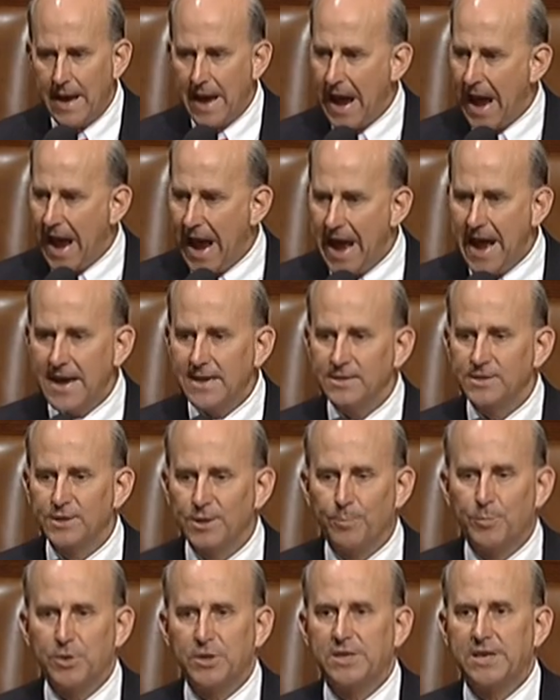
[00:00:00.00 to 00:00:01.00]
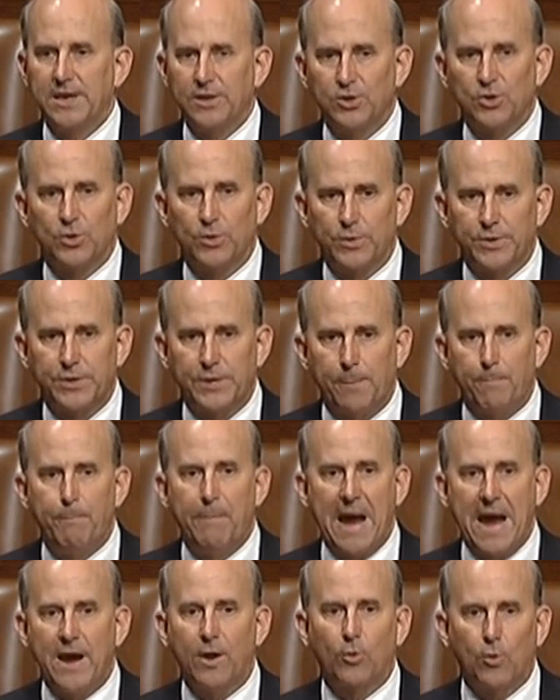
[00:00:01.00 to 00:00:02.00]
has the potential to
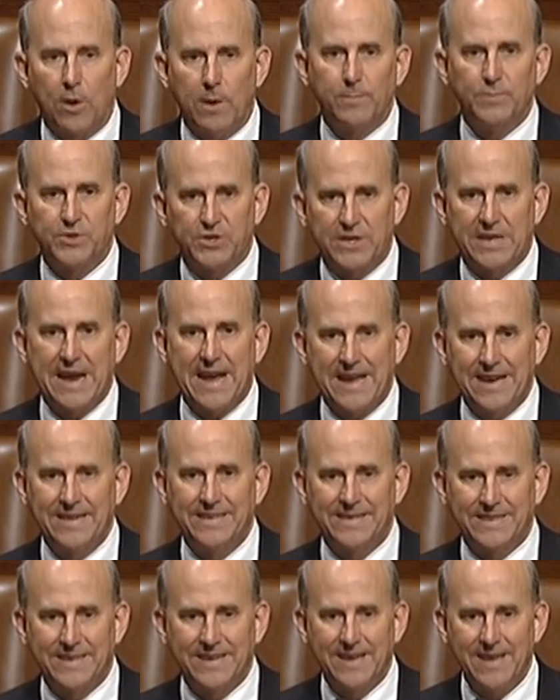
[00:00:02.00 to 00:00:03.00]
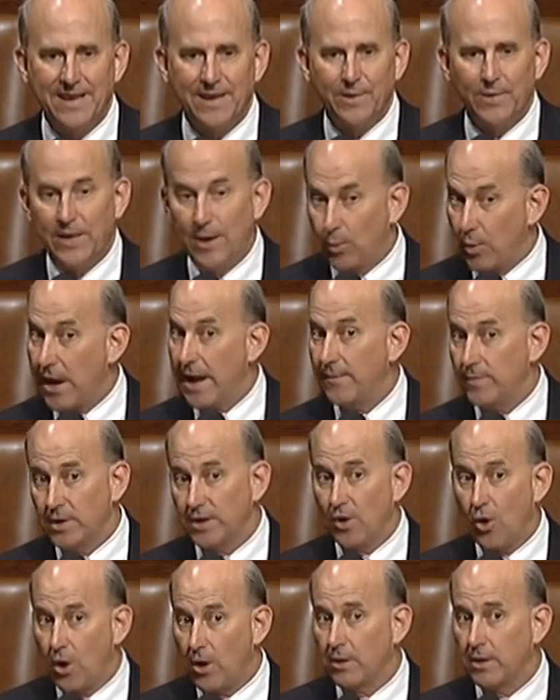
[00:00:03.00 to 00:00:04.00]
bankrupt states that were having a
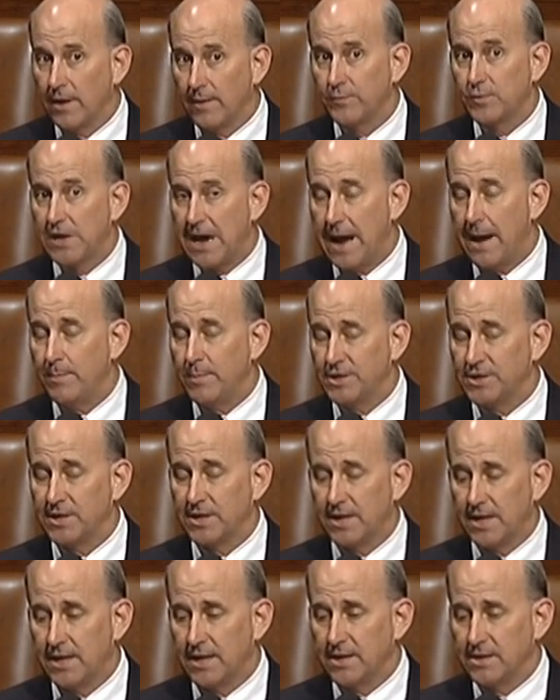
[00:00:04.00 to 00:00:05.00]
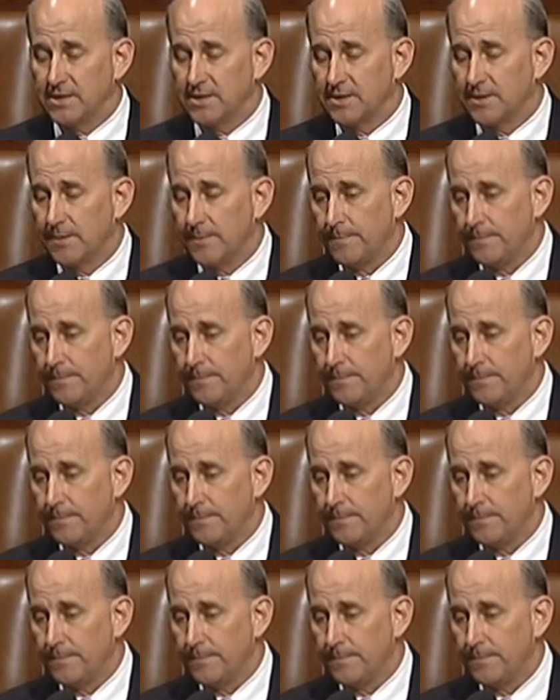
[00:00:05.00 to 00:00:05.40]
hard enough time as it is.